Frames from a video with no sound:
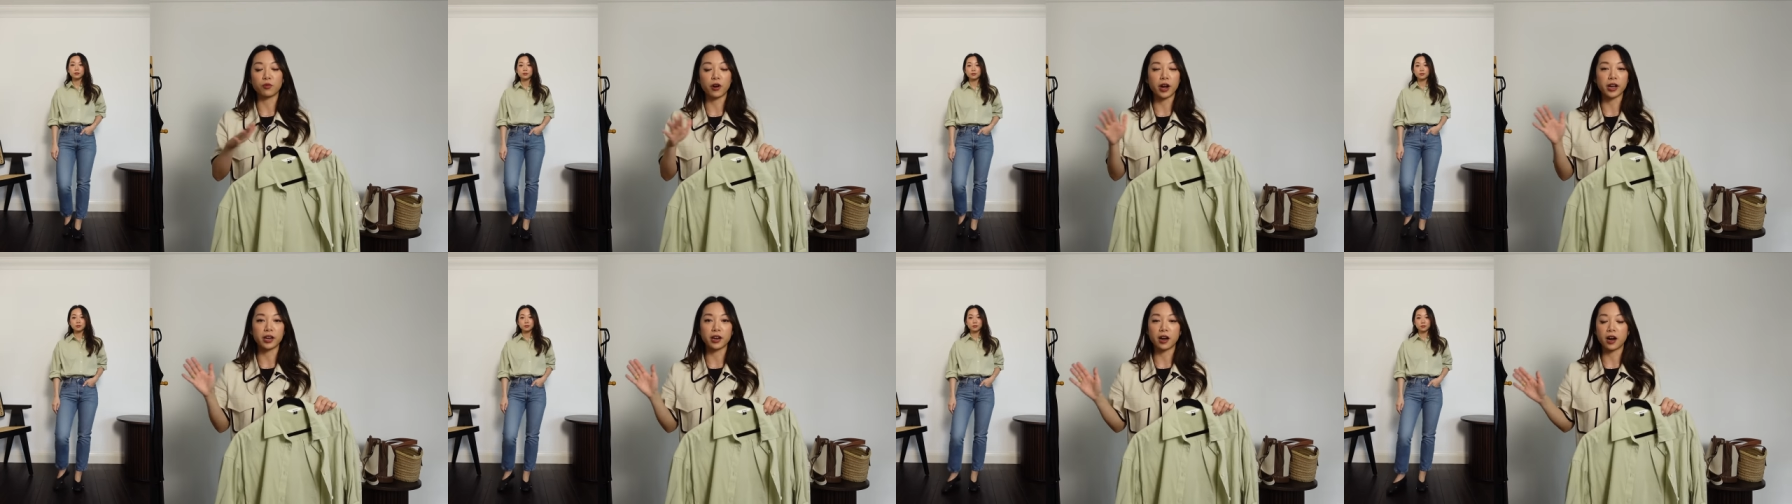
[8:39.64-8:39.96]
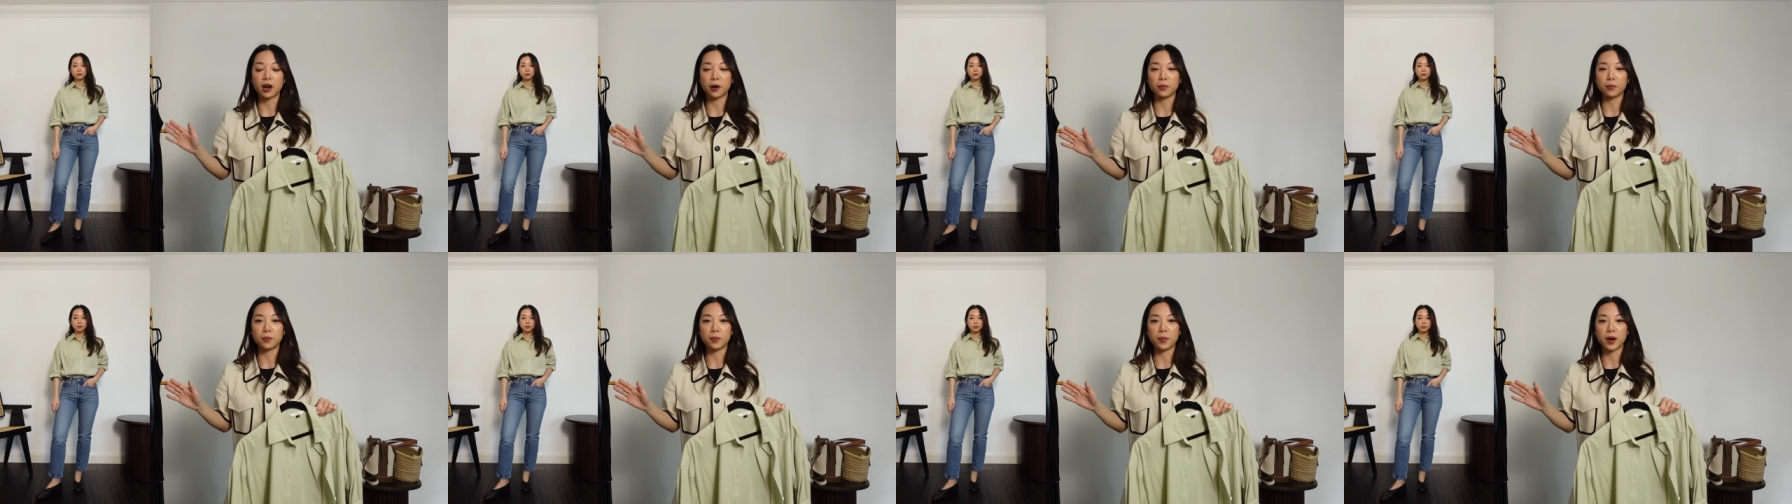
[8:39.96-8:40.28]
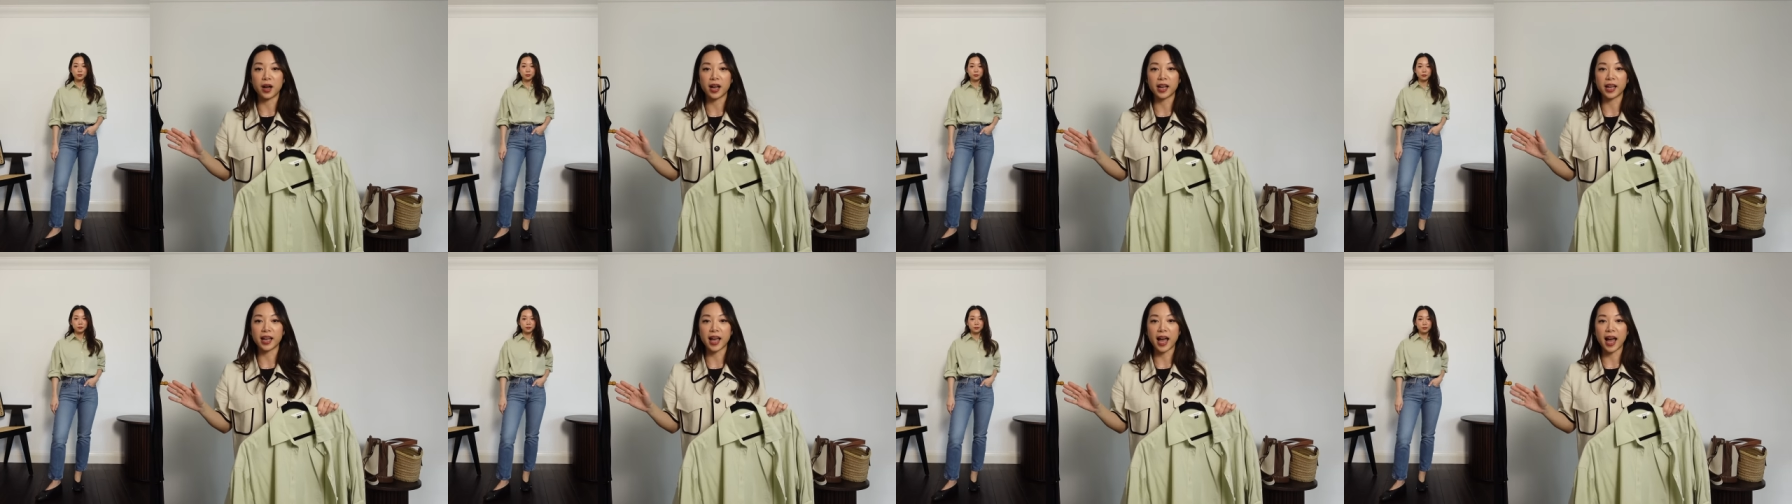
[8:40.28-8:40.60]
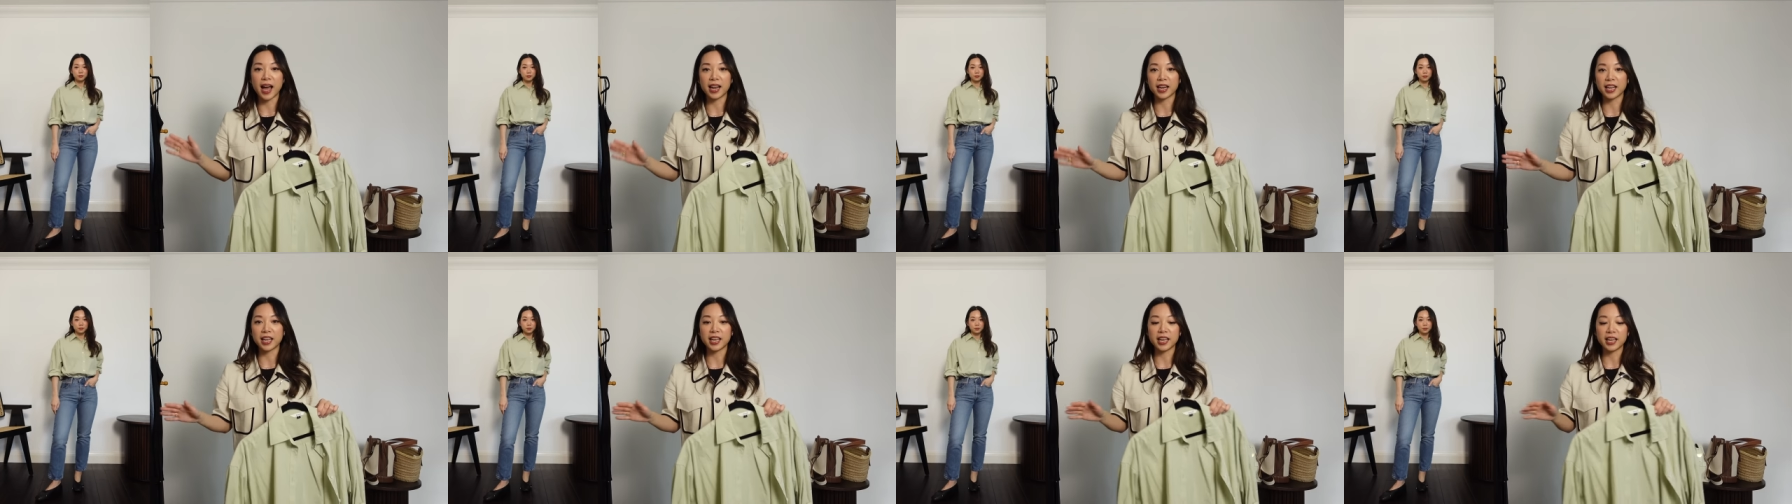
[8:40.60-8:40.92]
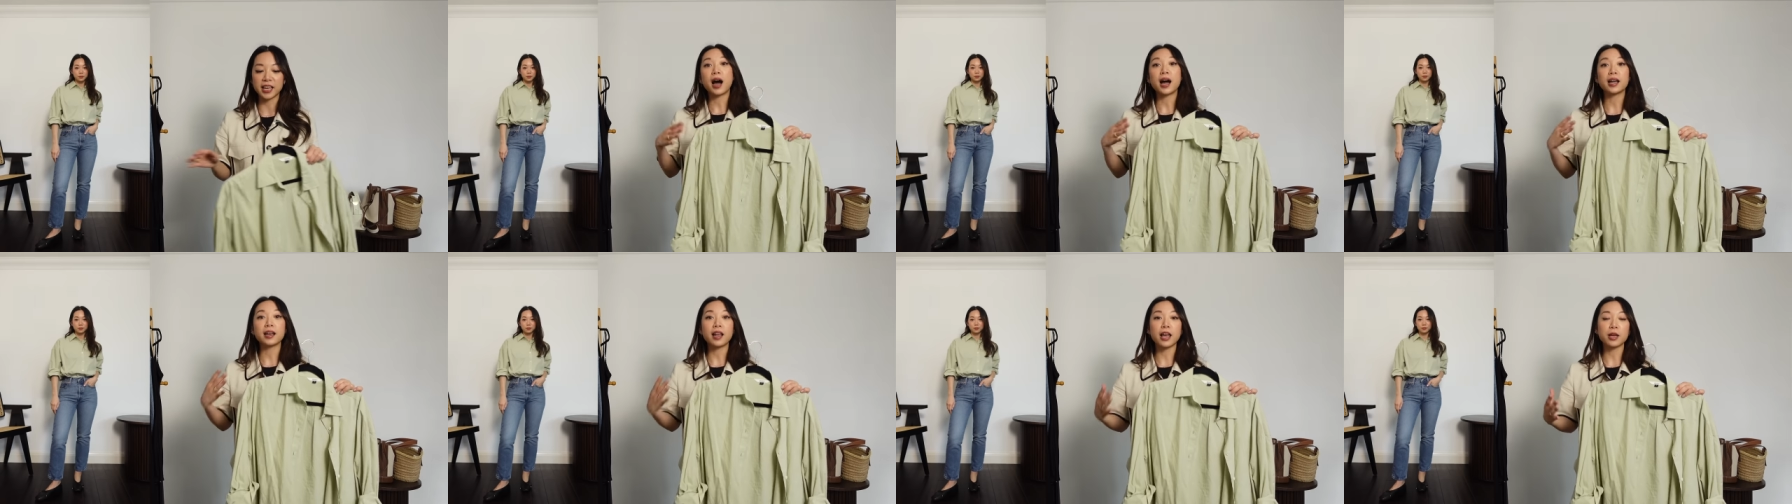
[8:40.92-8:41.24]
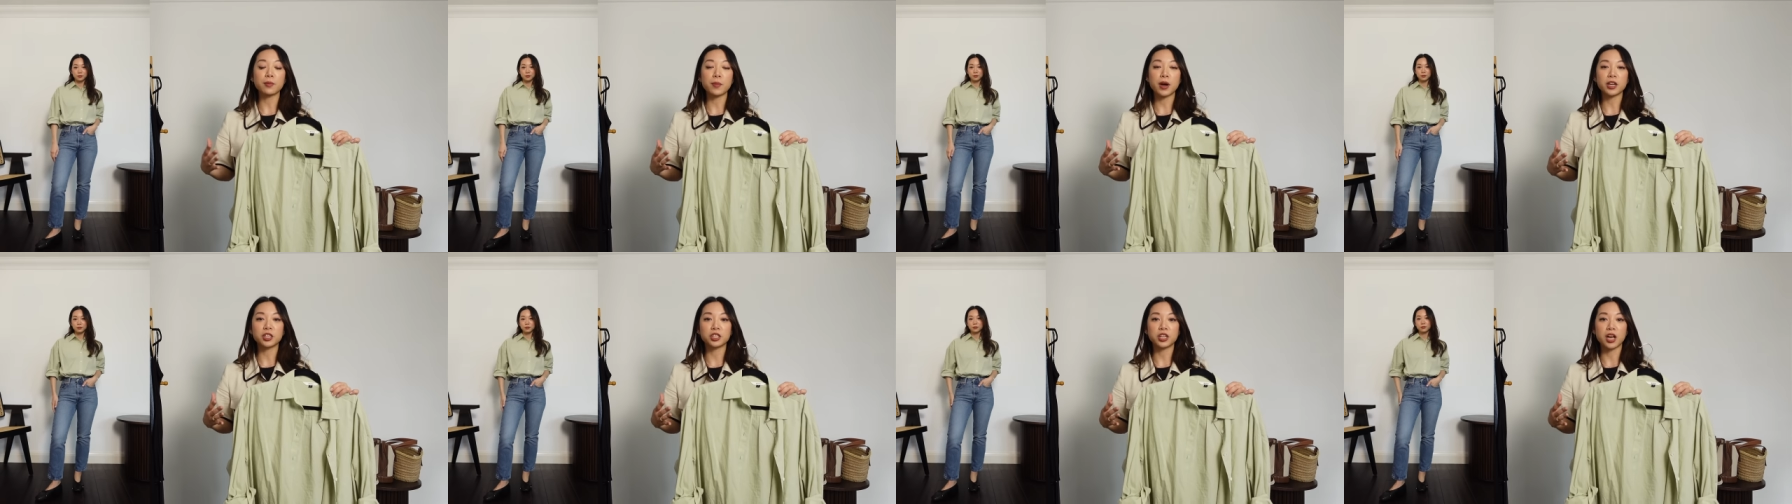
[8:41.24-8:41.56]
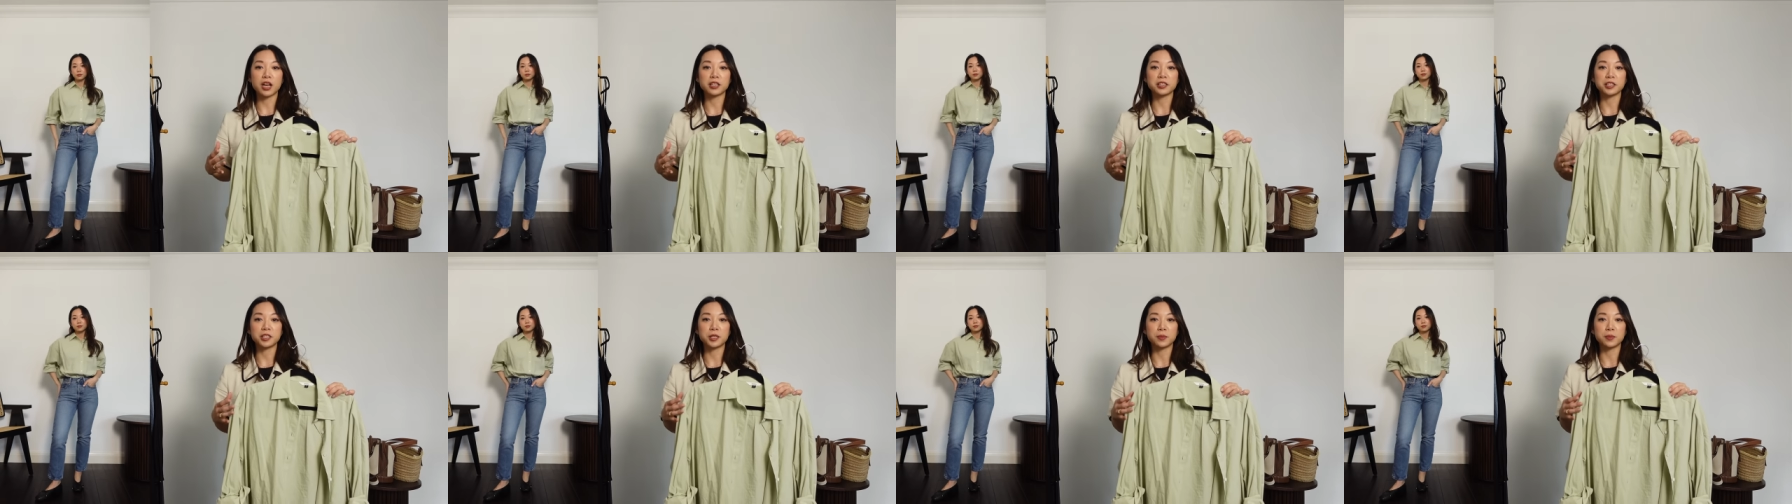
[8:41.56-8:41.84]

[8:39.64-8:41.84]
right up my alley. I like my shirts